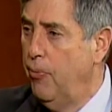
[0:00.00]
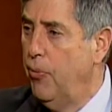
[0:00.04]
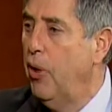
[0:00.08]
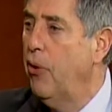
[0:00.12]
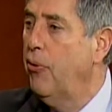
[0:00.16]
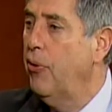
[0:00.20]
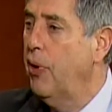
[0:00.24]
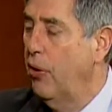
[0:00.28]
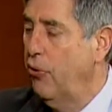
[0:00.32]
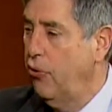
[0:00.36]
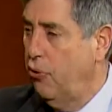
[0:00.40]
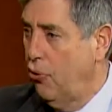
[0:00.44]

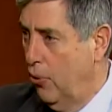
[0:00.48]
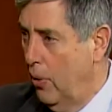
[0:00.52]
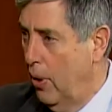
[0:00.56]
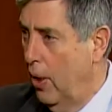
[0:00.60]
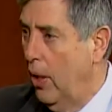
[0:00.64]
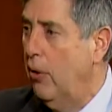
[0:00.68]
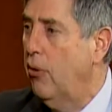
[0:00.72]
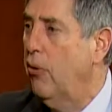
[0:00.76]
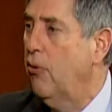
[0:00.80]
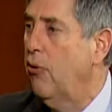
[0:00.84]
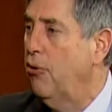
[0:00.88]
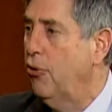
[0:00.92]
That's
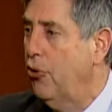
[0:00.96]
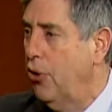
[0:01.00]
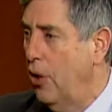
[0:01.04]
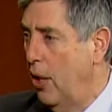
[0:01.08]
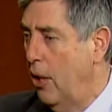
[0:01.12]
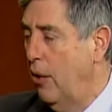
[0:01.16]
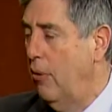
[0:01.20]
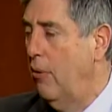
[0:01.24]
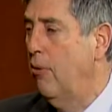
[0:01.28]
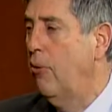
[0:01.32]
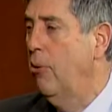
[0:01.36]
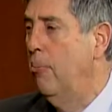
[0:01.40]
correct.
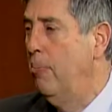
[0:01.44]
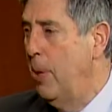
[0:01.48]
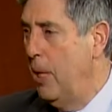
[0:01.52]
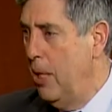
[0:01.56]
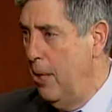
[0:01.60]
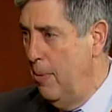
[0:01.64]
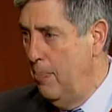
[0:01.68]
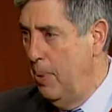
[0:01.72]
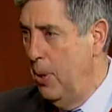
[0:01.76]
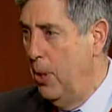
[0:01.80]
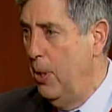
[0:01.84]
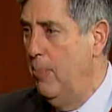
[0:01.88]
Okay. The
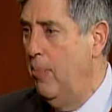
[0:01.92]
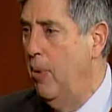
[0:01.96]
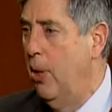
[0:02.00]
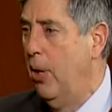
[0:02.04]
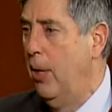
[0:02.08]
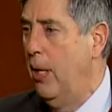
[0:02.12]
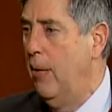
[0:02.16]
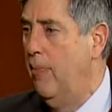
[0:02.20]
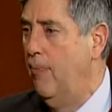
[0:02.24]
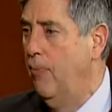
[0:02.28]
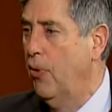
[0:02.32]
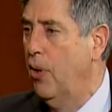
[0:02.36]
BEP
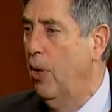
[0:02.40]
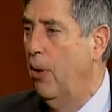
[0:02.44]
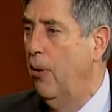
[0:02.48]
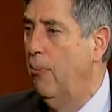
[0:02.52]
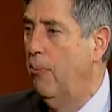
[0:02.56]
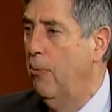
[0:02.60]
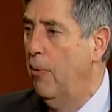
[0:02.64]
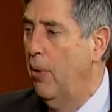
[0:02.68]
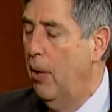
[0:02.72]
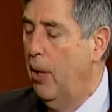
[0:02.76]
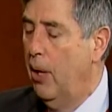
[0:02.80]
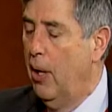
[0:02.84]
money.
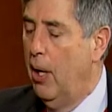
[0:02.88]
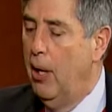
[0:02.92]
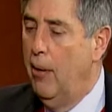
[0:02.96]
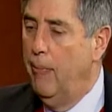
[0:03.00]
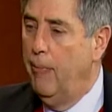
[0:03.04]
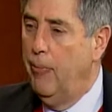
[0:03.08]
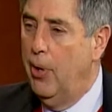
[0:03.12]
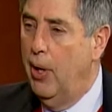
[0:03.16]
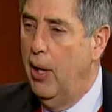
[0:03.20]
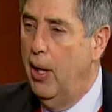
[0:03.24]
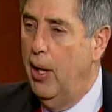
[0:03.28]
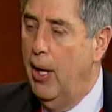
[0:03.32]

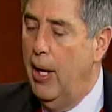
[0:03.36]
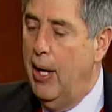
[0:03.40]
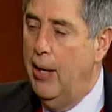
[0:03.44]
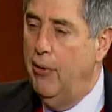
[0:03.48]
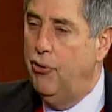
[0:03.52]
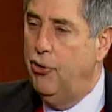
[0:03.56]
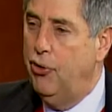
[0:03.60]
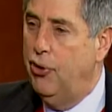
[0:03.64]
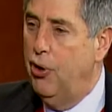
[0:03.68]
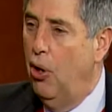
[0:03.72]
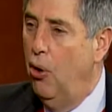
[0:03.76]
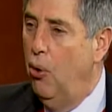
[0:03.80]
And
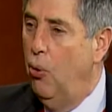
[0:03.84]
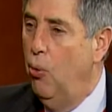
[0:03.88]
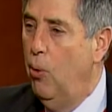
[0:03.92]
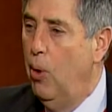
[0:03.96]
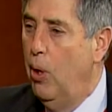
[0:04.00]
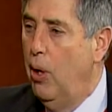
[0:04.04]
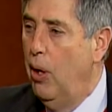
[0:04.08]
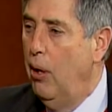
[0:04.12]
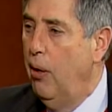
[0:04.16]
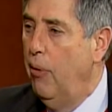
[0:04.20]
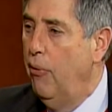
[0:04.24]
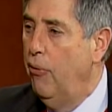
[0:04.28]
so
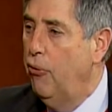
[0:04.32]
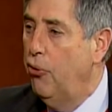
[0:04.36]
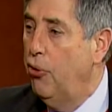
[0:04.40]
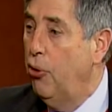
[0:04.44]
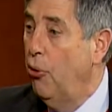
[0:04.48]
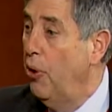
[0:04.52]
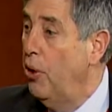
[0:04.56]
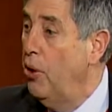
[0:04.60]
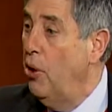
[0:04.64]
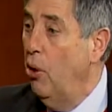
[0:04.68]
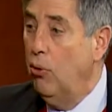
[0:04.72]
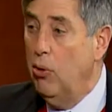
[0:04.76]

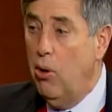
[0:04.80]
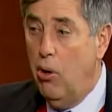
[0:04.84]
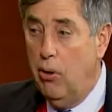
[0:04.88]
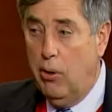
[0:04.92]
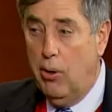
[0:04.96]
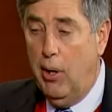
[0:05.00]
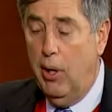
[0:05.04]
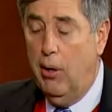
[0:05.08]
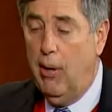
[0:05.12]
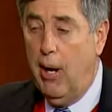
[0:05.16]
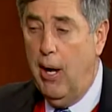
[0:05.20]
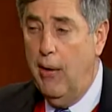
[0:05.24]
they no
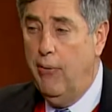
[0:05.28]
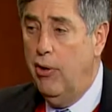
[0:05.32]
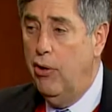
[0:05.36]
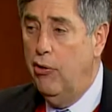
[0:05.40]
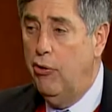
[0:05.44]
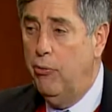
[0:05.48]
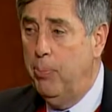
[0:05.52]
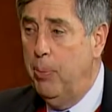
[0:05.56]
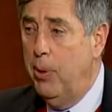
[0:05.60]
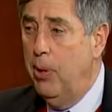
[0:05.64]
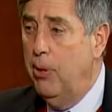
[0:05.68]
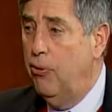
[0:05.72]
longer have the
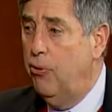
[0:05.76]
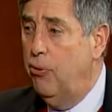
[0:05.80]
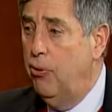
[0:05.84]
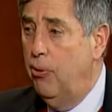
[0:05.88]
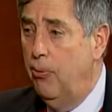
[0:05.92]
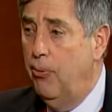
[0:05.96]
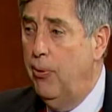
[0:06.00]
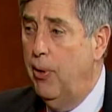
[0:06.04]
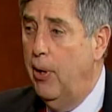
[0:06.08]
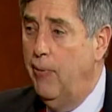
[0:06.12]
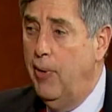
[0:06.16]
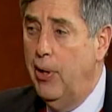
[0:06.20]
expense
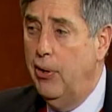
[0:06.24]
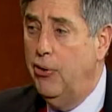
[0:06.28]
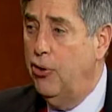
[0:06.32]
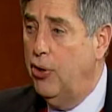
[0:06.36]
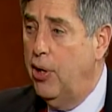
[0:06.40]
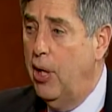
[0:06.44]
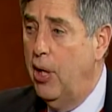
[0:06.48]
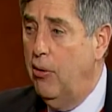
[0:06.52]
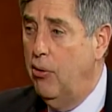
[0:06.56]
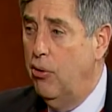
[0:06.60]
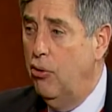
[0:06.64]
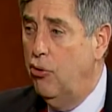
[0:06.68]
of
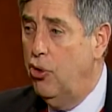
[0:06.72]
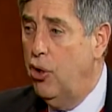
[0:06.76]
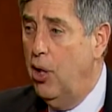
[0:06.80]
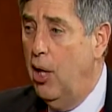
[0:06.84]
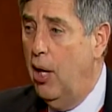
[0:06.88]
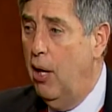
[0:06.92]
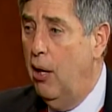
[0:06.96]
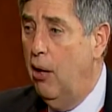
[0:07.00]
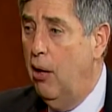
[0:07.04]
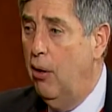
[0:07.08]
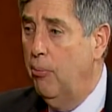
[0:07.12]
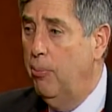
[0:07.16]
educating the
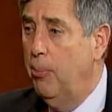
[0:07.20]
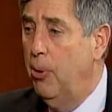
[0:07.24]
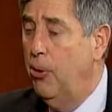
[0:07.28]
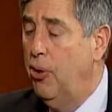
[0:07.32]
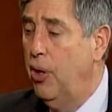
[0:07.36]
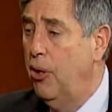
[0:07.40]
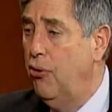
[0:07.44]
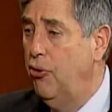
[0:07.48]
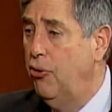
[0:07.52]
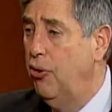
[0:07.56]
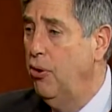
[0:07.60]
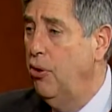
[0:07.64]
child, but
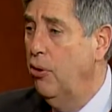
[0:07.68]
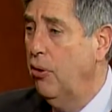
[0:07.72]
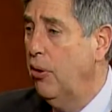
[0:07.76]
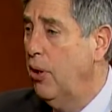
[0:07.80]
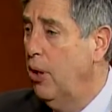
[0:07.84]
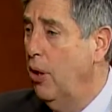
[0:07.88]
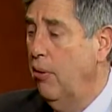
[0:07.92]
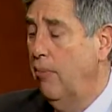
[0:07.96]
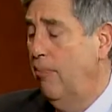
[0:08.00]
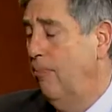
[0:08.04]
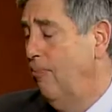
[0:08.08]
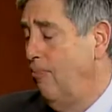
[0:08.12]
they still
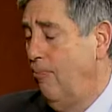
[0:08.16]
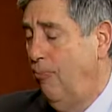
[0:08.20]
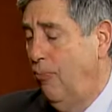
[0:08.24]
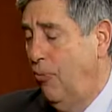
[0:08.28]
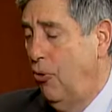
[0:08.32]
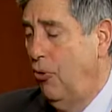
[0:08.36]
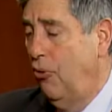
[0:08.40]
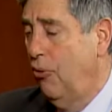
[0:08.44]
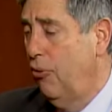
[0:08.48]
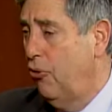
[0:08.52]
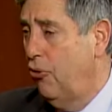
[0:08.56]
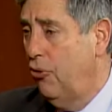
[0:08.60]
get
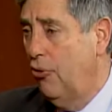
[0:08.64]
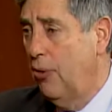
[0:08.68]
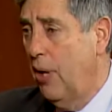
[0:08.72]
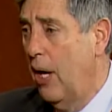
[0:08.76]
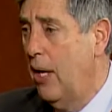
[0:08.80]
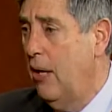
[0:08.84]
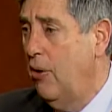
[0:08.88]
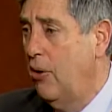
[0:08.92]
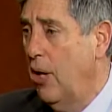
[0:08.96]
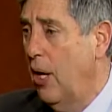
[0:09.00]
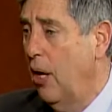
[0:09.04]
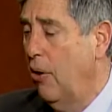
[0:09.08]

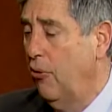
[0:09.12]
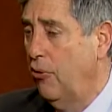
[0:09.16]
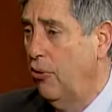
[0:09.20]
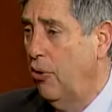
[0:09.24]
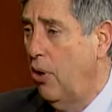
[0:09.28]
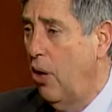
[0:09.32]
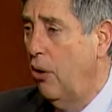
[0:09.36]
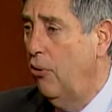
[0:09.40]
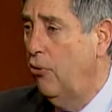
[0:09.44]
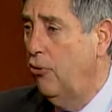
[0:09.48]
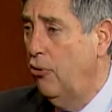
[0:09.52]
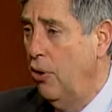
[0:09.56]

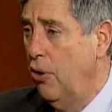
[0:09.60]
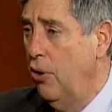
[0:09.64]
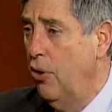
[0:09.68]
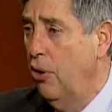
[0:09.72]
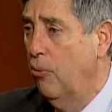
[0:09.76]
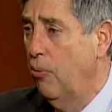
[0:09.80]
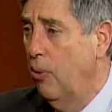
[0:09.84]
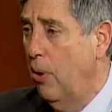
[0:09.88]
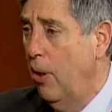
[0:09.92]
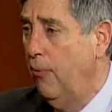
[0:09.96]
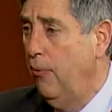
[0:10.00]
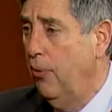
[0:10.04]
$8,000 a year,
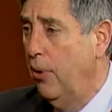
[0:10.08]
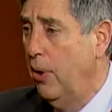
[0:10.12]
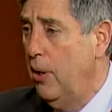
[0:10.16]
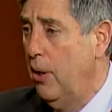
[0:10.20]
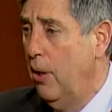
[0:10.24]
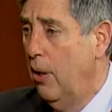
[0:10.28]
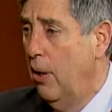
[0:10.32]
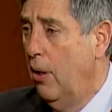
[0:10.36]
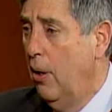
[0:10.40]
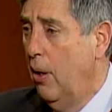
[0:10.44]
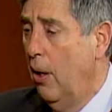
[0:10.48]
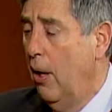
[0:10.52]
roughly,
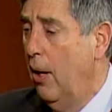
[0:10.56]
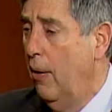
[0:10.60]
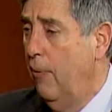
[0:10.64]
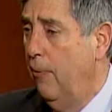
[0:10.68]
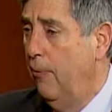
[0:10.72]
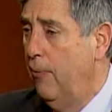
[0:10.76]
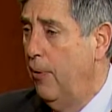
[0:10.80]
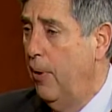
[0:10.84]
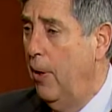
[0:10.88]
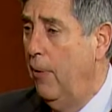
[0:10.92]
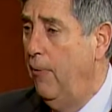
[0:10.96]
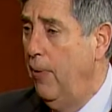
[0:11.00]

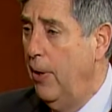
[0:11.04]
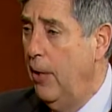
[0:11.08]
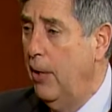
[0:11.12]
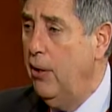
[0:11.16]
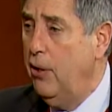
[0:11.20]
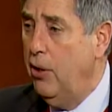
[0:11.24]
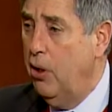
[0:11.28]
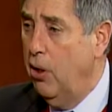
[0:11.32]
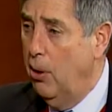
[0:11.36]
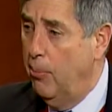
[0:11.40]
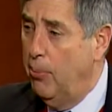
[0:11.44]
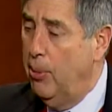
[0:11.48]
of
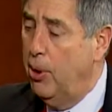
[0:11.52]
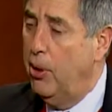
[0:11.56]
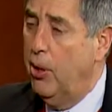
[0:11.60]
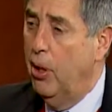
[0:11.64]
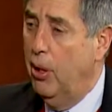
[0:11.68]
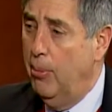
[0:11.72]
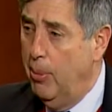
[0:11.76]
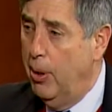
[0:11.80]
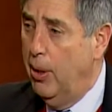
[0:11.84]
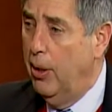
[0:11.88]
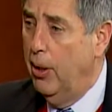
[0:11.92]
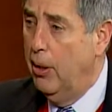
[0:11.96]
income to
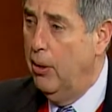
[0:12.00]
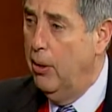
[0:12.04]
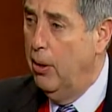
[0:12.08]
come in,